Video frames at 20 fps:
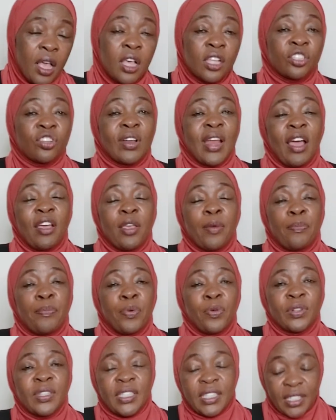So now he
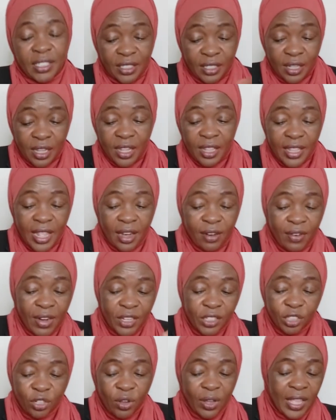puts the
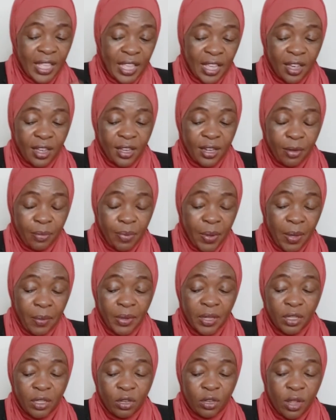ratio here in
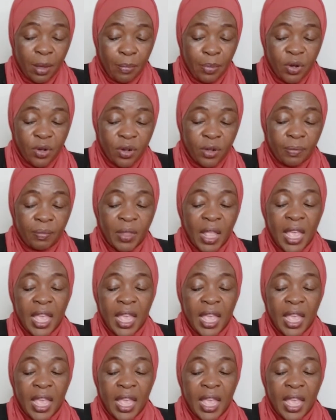the book.